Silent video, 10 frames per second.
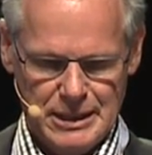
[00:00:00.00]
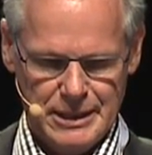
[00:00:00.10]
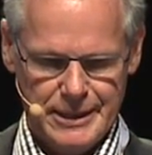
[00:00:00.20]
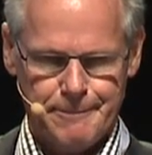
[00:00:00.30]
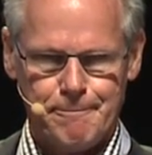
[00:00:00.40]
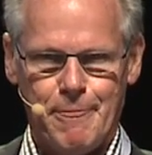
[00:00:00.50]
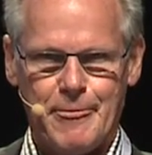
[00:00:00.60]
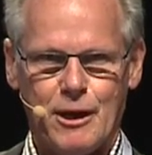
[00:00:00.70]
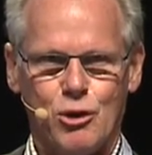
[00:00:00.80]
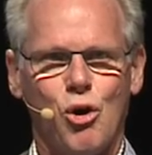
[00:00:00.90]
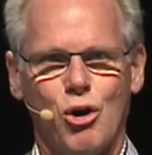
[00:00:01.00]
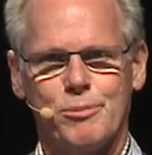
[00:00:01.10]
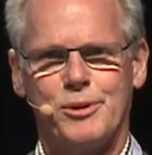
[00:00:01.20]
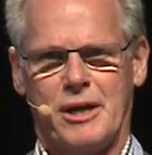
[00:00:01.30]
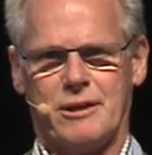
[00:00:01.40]
Um,
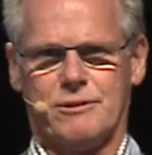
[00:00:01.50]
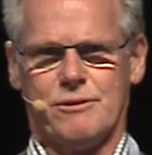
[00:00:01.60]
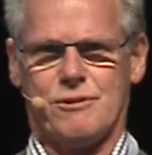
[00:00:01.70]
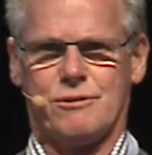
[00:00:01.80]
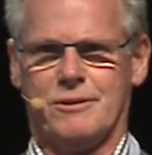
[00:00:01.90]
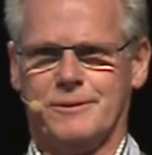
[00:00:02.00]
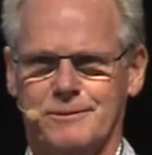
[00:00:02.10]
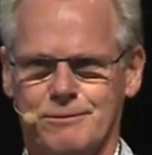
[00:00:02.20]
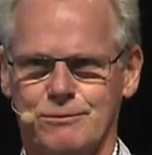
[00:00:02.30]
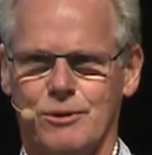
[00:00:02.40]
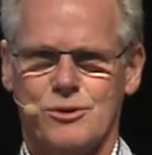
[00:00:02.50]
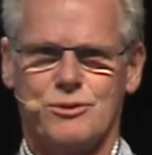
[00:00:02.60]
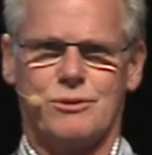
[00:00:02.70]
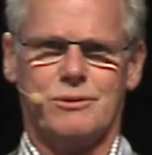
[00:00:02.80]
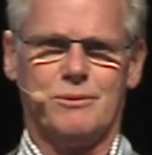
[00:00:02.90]
carburetors
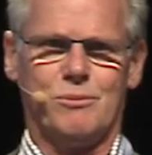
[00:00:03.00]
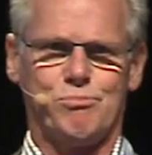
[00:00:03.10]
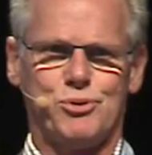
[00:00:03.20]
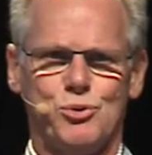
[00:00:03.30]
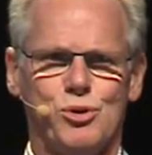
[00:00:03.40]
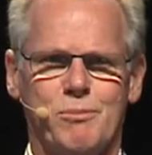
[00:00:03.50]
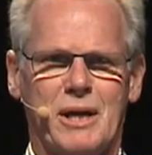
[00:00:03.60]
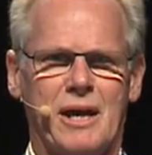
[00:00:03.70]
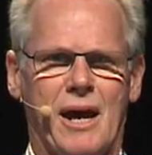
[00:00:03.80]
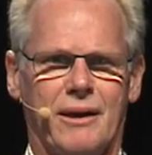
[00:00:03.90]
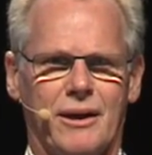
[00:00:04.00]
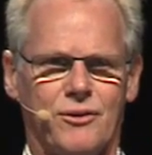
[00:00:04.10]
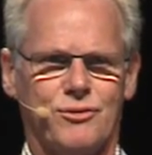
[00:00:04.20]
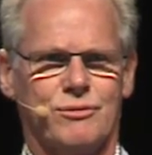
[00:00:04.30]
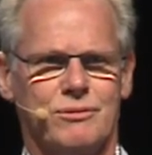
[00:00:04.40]
was pure
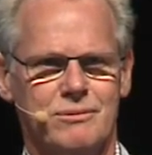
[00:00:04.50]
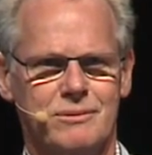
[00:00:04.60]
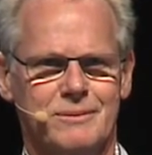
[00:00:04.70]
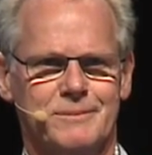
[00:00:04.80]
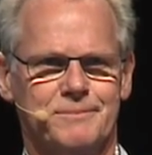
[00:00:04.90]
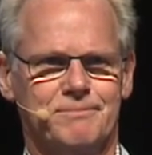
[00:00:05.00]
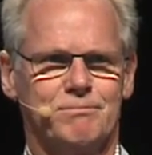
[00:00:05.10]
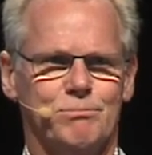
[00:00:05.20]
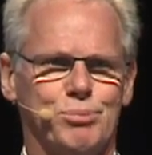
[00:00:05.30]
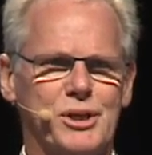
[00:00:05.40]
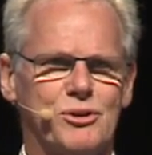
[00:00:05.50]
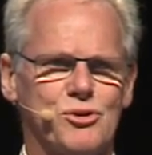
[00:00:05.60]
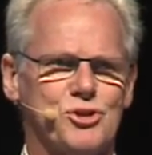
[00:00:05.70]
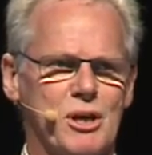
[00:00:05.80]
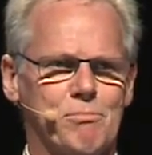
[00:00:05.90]
mechanics,
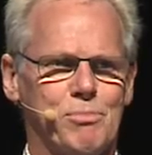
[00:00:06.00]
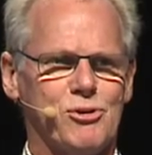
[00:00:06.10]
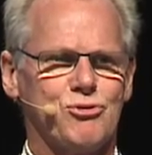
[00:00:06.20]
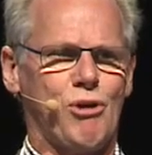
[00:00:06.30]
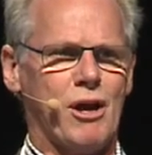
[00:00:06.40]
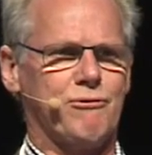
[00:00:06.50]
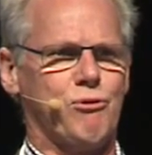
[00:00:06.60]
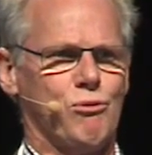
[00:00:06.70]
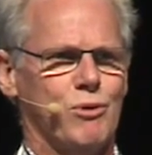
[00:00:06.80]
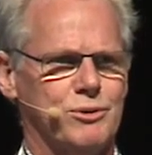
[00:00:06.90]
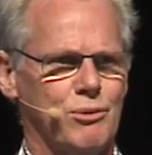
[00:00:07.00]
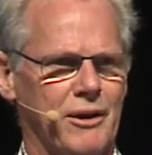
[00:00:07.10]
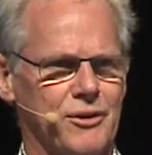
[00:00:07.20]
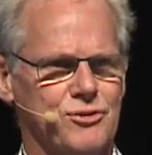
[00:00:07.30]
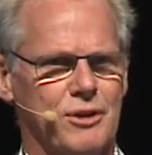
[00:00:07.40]
pretty simple, straightforward to
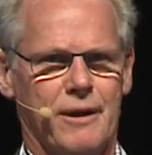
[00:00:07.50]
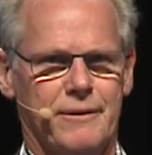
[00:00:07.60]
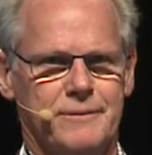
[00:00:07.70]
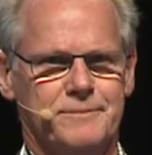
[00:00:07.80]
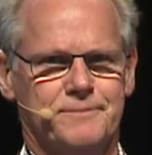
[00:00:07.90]
understand.